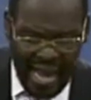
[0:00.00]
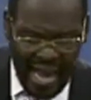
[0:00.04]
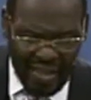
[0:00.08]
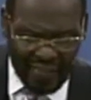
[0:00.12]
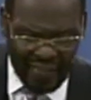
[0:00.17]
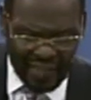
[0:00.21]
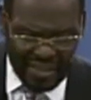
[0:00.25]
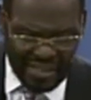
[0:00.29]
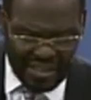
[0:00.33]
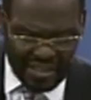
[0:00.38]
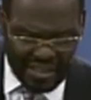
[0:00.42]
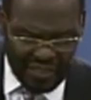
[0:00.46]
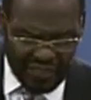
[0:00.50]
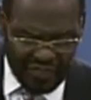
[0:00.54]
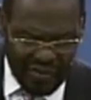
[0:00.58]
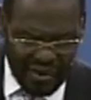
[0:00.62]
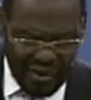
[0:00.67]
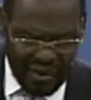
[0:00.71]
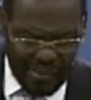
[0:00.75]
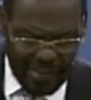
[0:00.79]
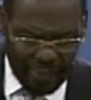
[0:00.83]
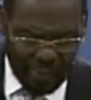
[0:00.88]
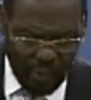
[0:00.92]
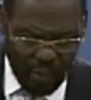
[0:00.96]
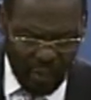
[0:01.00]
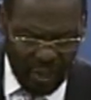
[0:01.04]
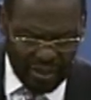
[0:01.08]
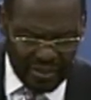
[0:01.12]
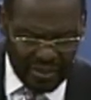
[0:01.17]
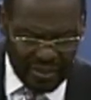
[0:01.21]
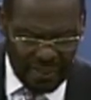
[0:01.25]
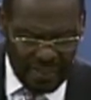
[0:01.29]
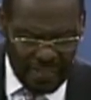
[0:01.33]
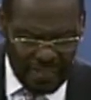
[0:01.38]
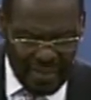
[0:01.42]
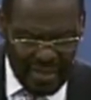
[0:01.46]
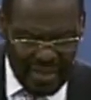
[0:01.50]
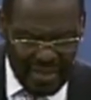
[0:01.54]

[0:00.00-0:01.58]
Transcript: I think this is very important.